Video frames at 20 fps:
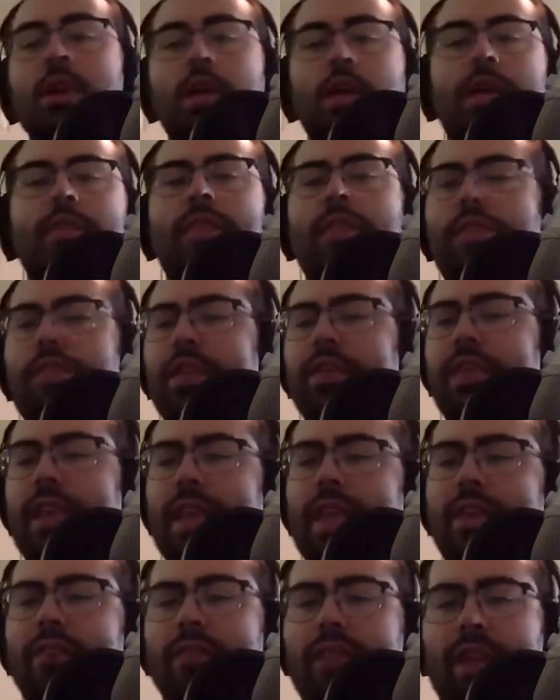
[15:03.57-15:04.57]
And I think they
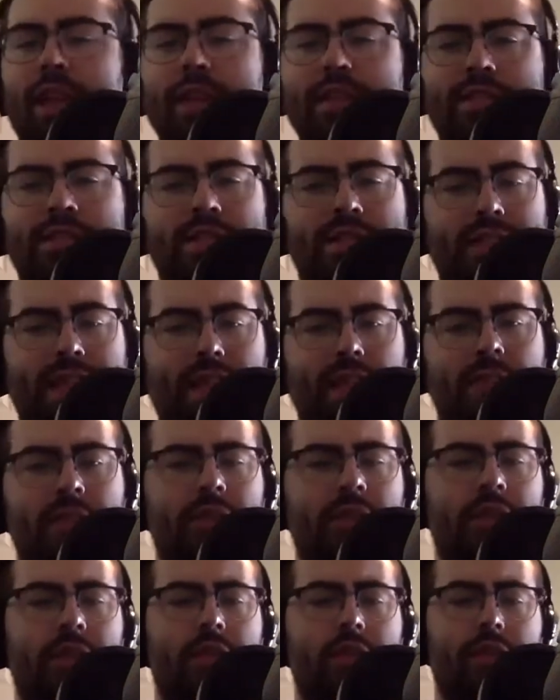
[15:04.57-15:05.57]
even hinted at that in
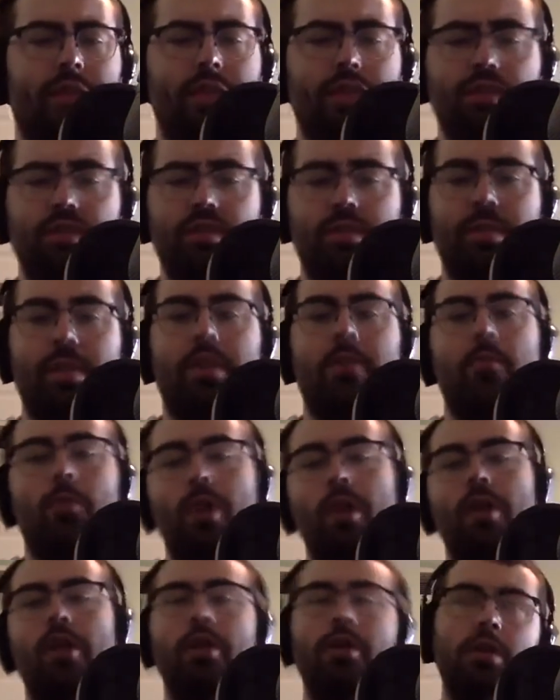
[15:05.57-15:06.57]
the interview. I'm like,
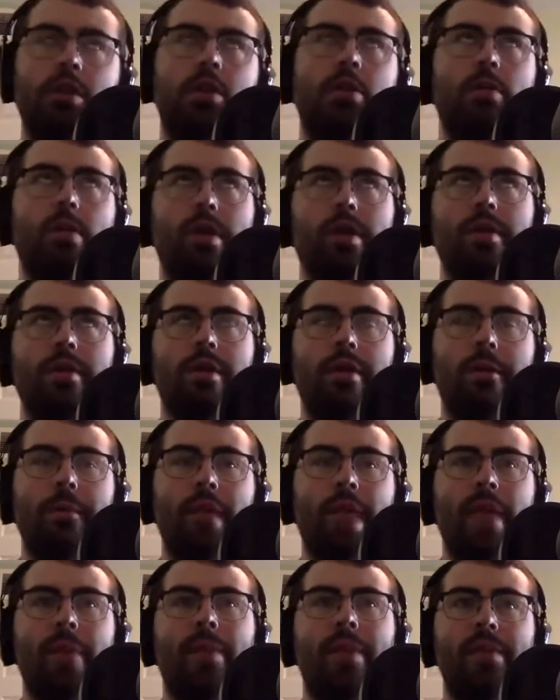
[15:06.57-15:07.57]
well, you know what?
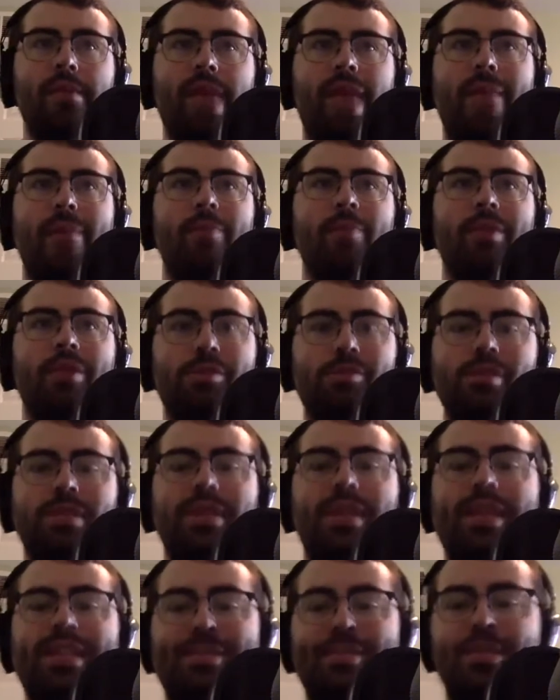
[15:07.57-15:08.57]
Maybe we do
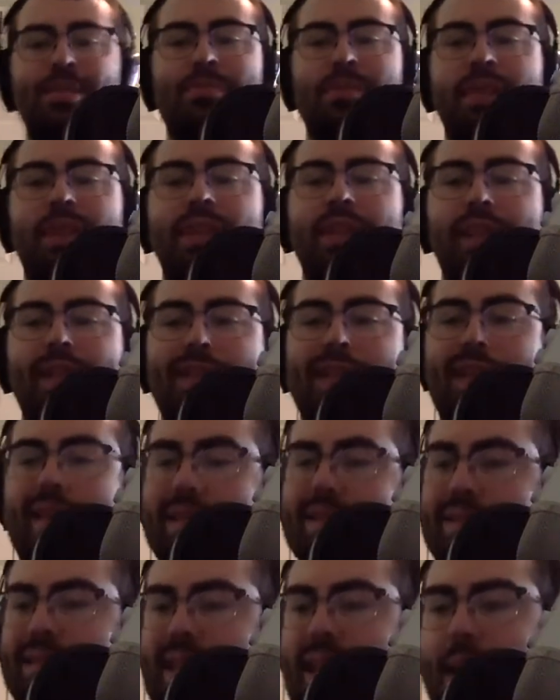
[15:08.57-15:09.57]
need that Switch Mini like
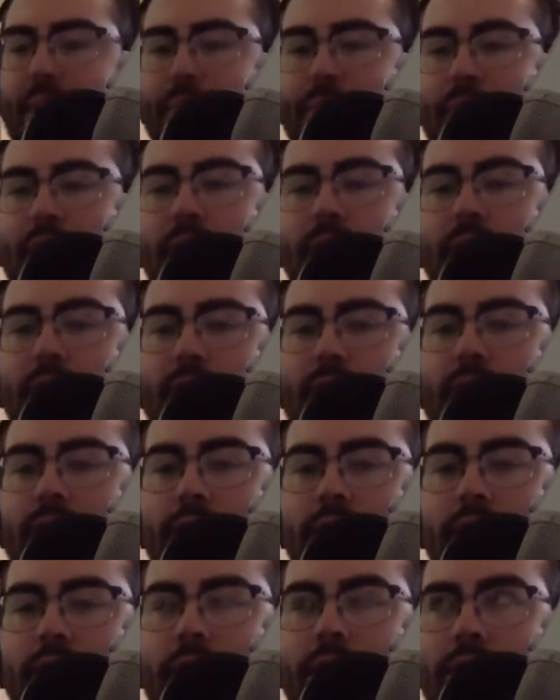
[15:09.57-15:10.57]
ASAP then, because I
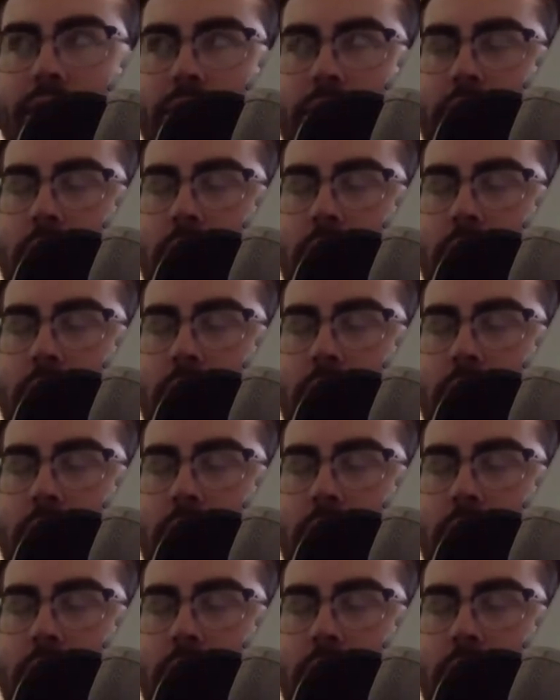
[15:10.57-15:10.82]
think